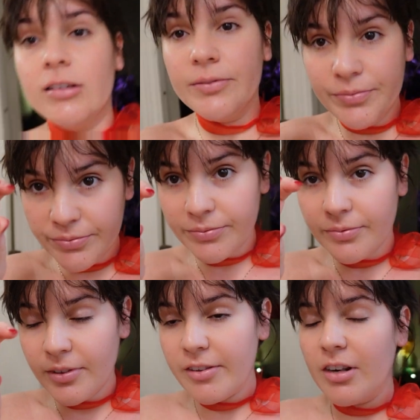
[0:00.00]

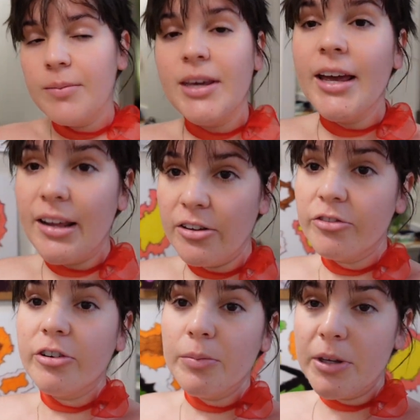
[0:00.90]
is going to be getting
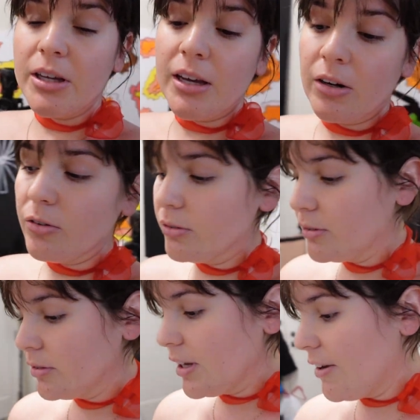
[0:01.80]
from me. I don't
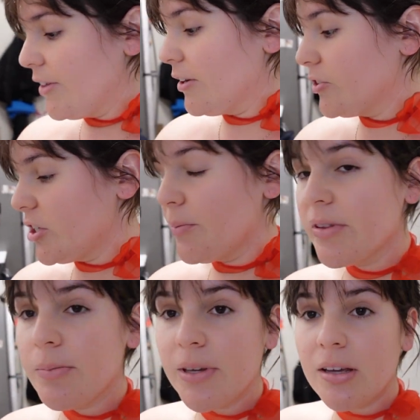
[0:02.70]
have the energy. I'm
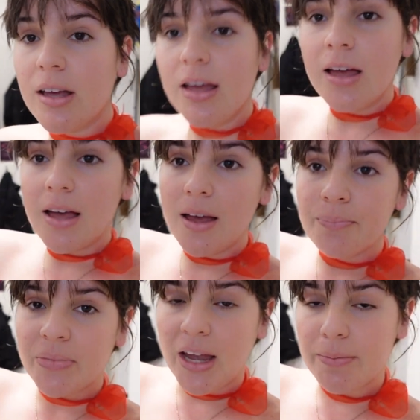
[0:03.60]
sipping
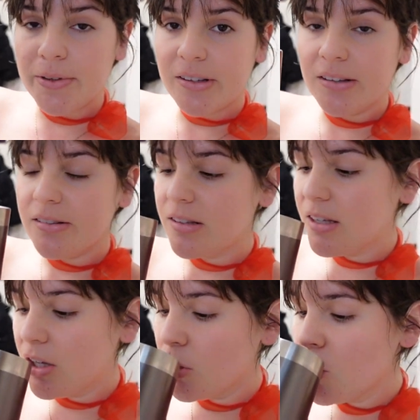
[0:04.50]
hibiscus
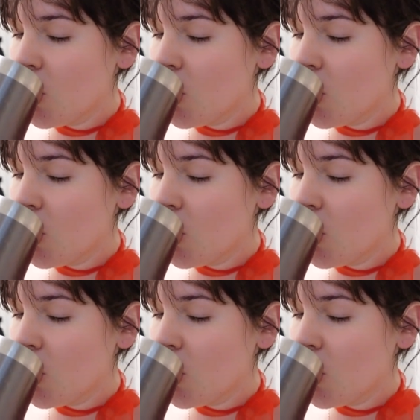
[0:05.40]
tea,